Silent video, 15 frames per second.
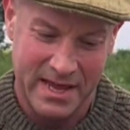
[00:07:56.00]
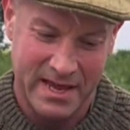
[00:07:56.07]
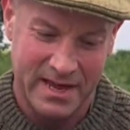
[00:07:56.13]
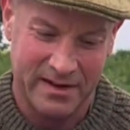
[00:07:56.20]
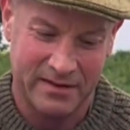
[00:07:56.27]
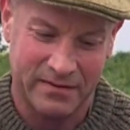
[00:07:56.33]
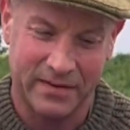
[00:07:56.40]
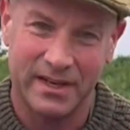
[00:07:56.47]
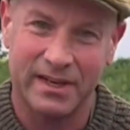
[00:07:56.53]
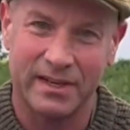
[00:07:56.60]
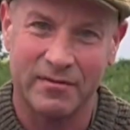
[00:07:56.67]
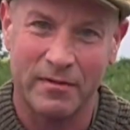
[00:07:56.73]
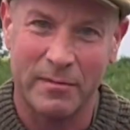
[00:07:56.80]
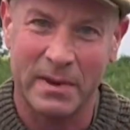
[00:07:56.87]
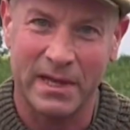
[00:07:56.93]
I think I
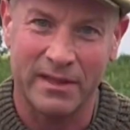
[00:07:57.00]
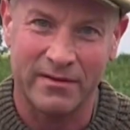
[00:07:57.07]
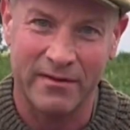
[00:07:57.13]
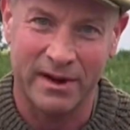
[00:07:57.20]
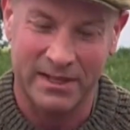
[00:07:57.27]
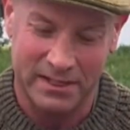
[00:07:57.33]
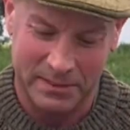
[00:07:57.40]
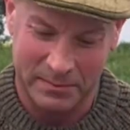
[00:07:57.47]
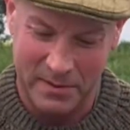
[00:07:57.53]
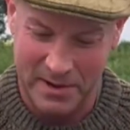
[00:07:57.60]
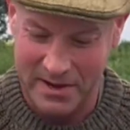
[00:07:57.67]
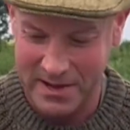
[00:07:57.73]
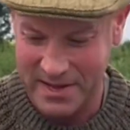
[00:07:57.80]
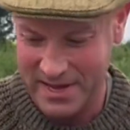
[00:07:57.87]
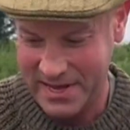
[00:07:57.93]
picked the right
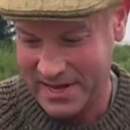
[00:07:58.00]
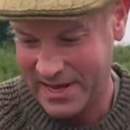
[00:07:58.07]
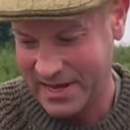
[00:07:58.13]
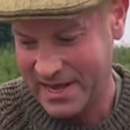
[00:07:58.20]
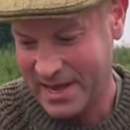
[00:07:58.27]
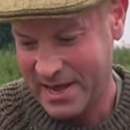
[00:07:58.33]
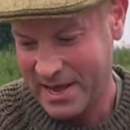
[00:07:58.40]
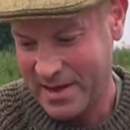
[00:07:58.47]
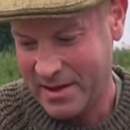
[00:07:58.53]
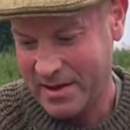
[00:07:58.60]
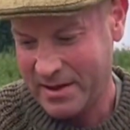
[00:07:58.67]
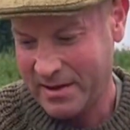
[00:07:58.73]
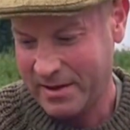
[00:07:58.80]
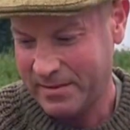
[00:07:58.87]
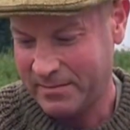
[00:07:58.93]
spot,
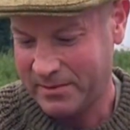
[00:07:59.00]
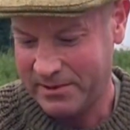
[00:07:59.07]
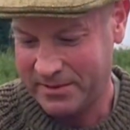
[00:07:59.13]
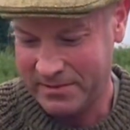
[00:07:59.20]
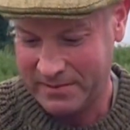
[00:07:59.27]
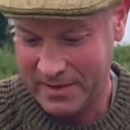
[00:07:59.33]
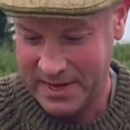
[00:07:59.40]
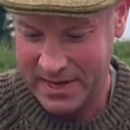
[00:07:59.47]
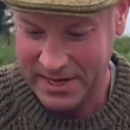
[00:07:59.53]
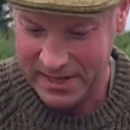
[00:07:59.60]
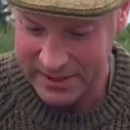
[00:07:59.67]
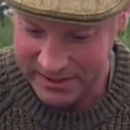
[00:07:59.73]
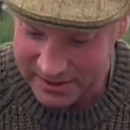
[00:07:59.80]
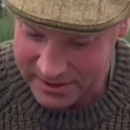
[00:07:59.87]
but it